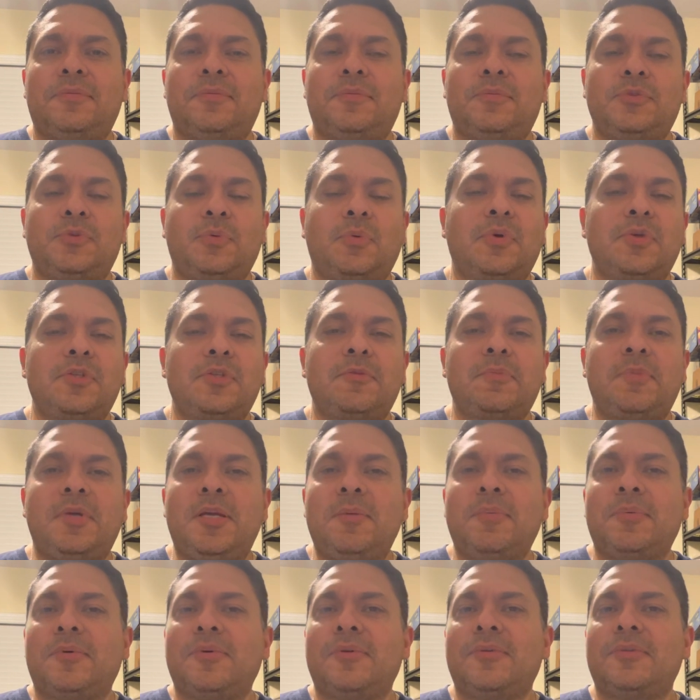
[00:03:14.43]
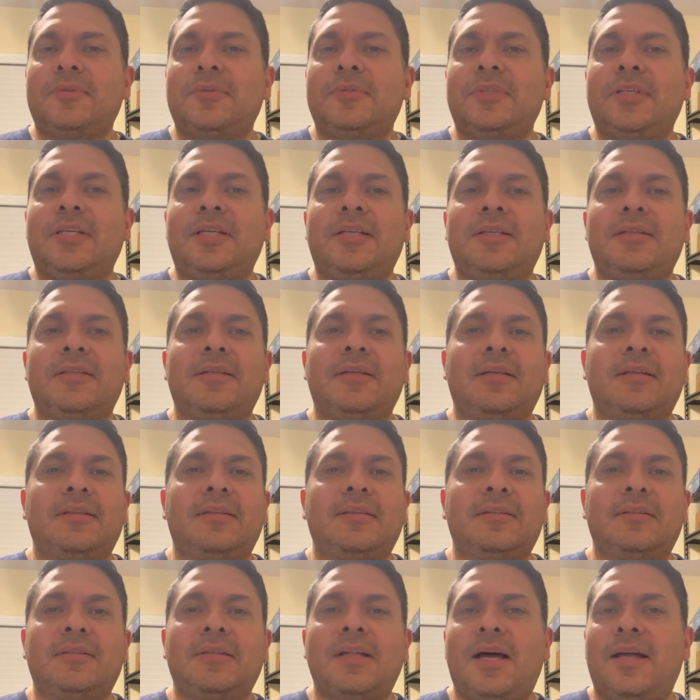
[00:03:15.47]
towards people in a
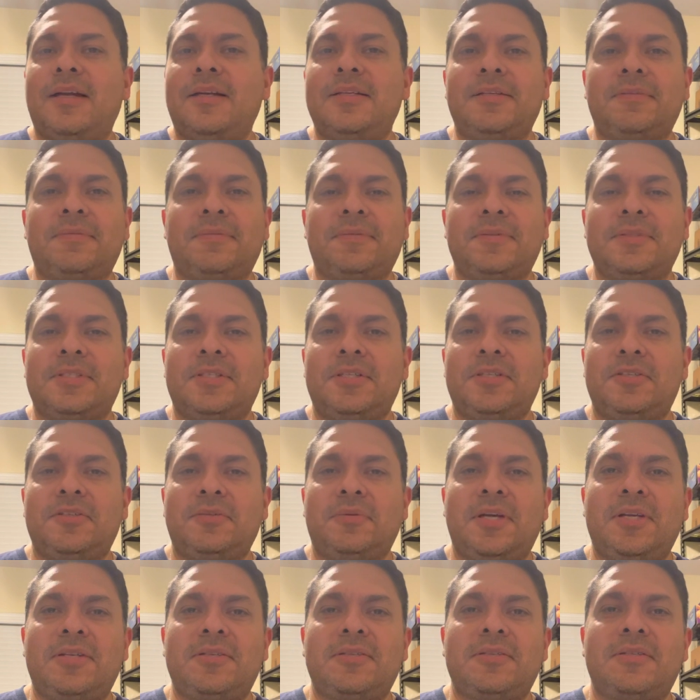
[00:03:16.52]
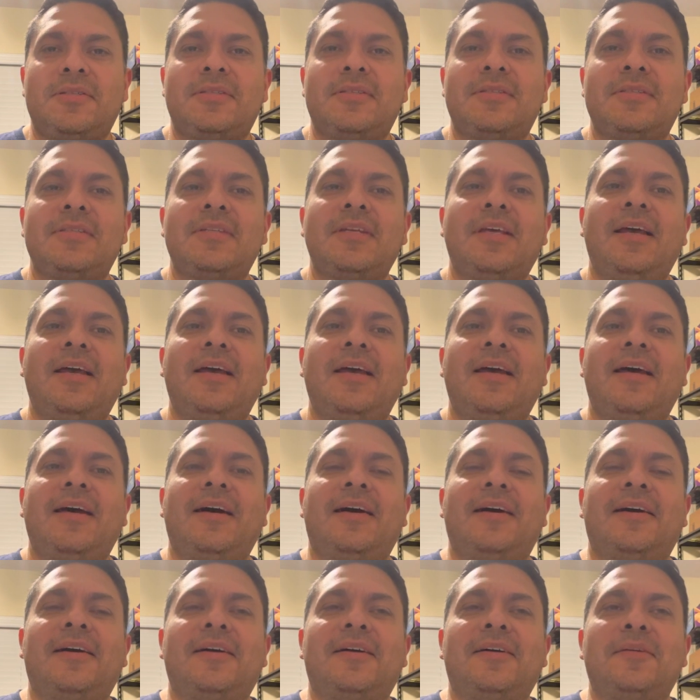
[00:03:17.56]
lot of different situations.
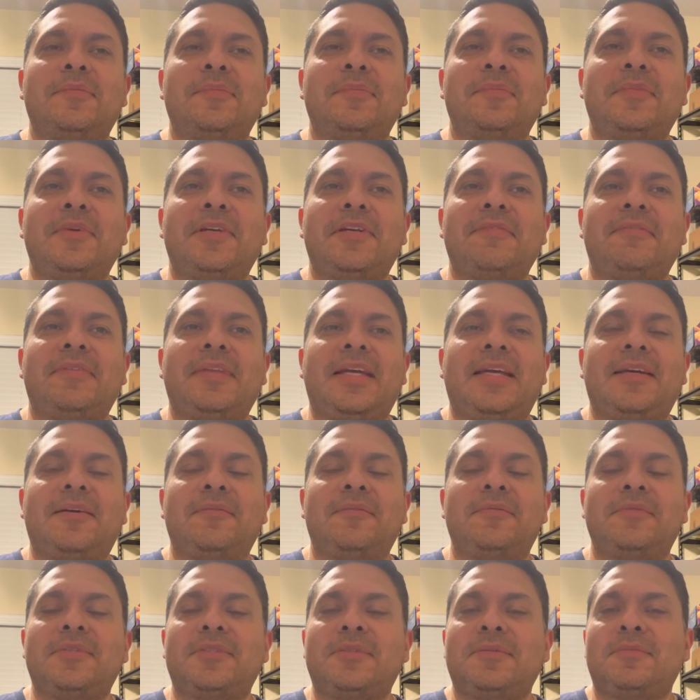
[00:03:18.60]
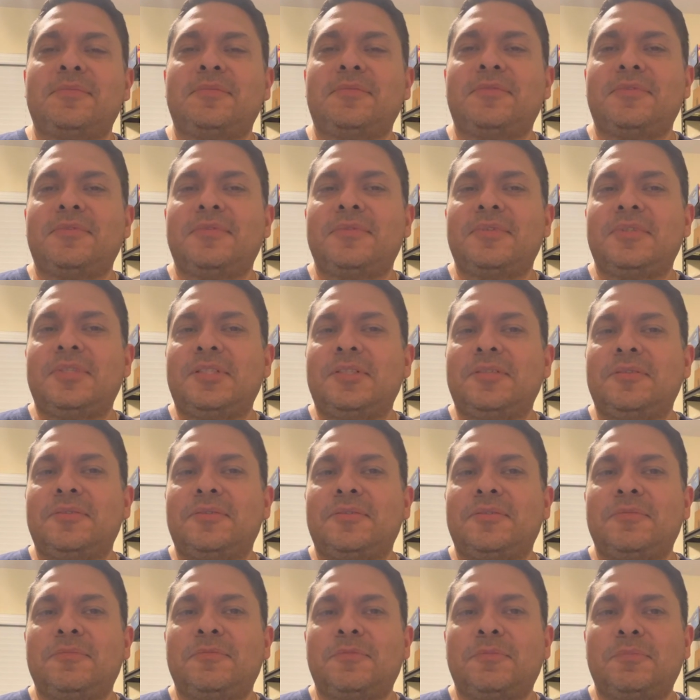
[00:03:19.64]
If they have some, you know,
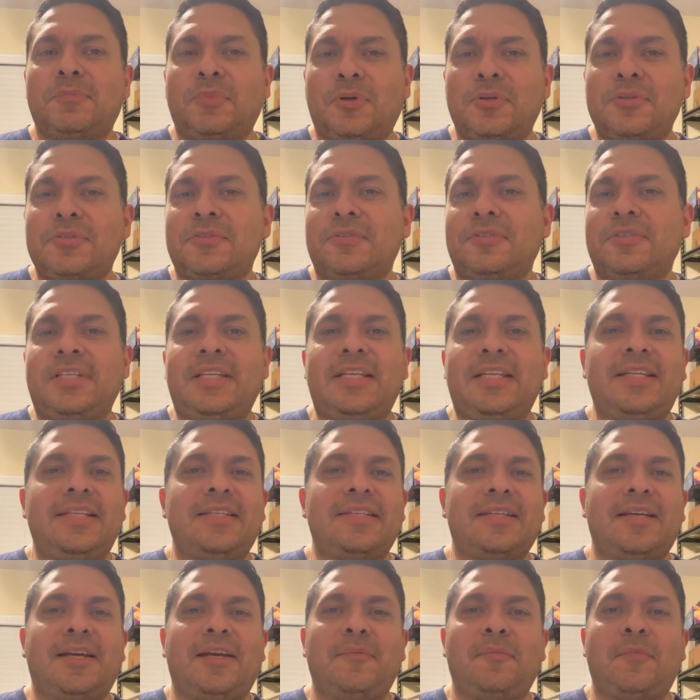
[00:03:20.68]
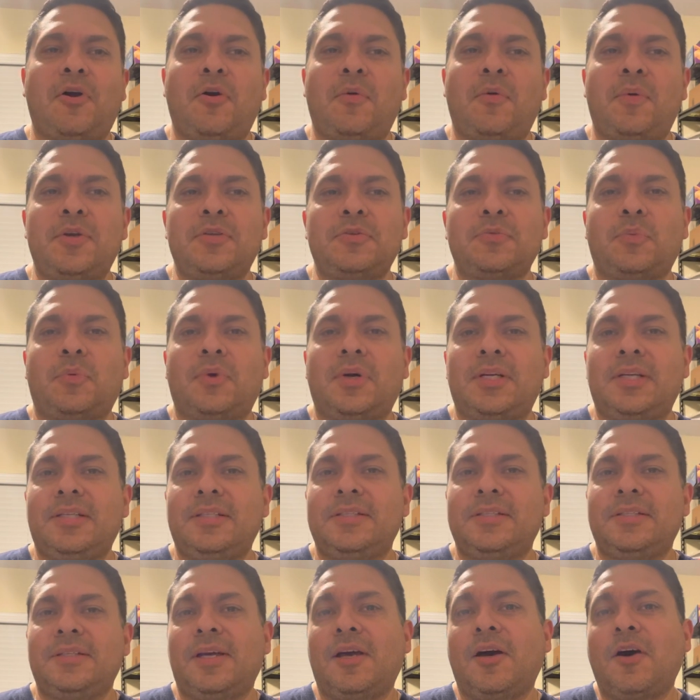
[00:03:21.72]
personal needs, I'm always wanting
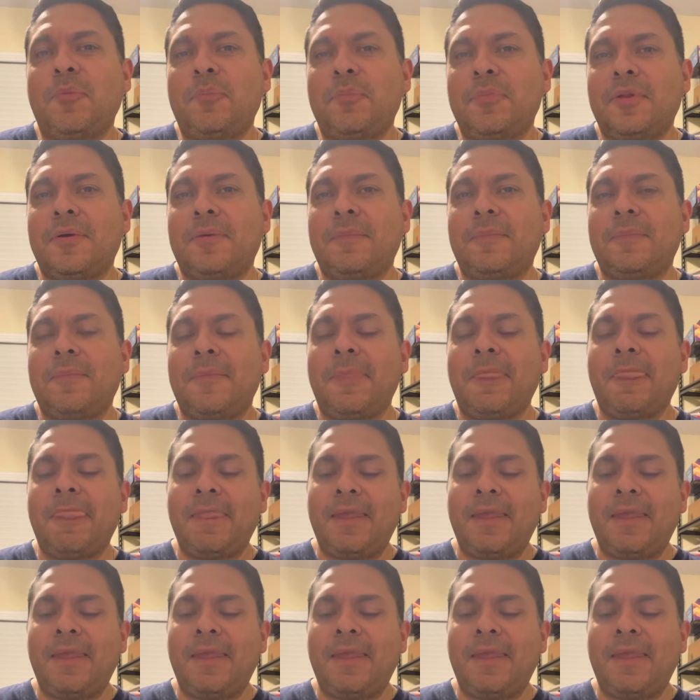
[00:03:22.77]
to help them.